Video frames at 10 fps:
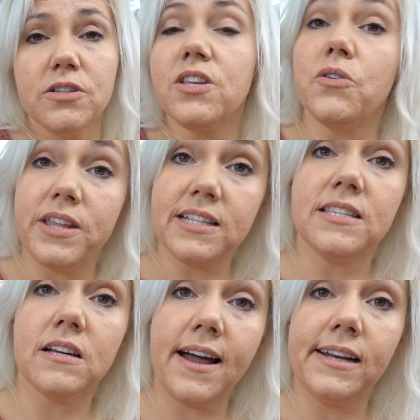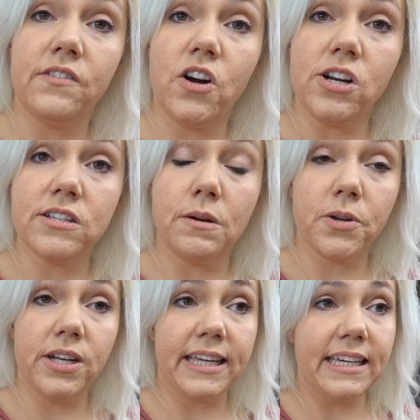So that's the kind of varnish I'm
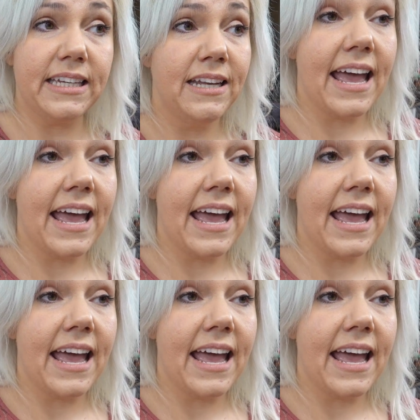gonna get,